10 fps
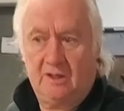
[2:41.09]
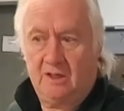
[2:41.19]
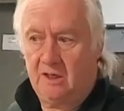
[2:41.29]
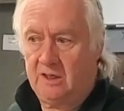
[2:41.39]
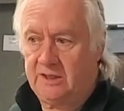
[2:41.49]

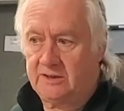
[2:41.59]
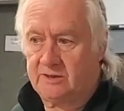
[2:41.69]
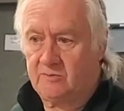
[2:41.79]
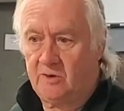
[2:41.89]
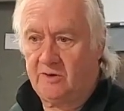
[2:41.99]
It's
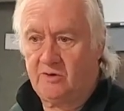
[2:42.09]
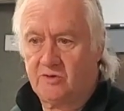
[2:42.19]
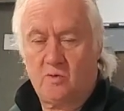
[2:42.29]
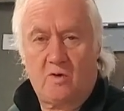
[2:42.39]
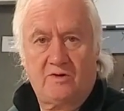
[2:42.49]
one of those
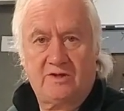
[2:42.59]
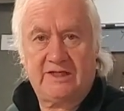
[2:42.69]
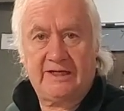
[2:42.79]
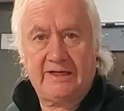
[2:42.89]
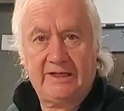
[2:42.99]

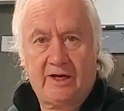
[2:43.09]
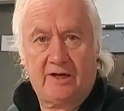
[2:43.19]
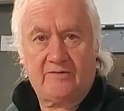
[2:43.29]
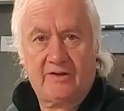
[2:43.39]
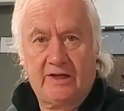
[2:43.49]
warranty kind
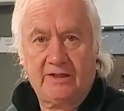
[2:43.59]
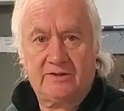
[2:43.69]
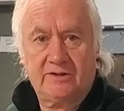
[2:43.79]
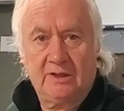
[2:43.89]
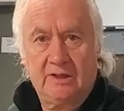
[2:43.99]
of
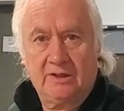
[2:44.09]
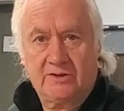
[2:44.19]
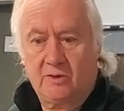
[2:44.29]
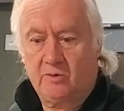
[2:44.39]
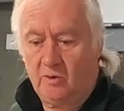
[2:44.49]
things.
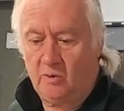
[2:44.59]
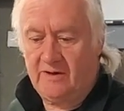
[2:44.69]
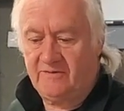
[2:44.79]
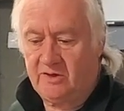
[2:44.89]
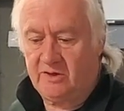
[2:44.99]
So all
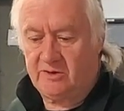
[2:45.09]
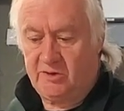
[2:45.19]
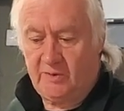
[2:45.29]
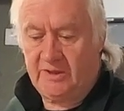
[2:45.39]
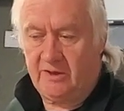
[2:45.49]
we've
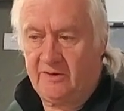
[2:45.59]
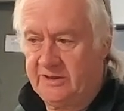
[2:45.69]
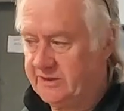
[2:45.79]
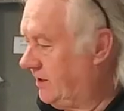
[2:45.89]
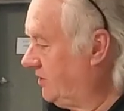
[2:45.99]
doing on
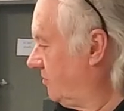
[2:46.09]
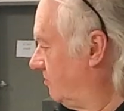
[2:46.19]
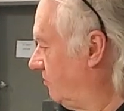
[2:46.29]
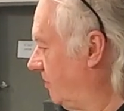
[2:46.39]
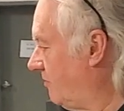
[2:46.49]
this is
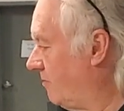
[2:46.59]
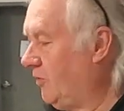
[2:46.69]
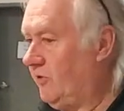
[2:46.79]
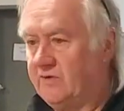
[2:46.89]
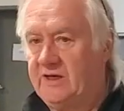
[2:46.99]
we
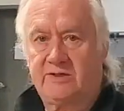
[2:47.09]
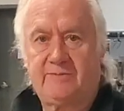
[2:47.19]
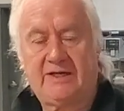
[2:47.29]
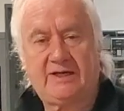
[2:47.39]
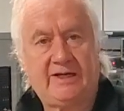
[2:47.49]
removed it to
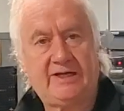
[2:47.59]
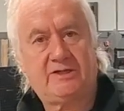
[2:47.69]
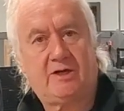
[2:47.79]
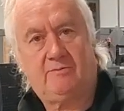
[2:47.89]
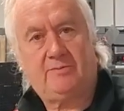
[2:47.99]
make it easy on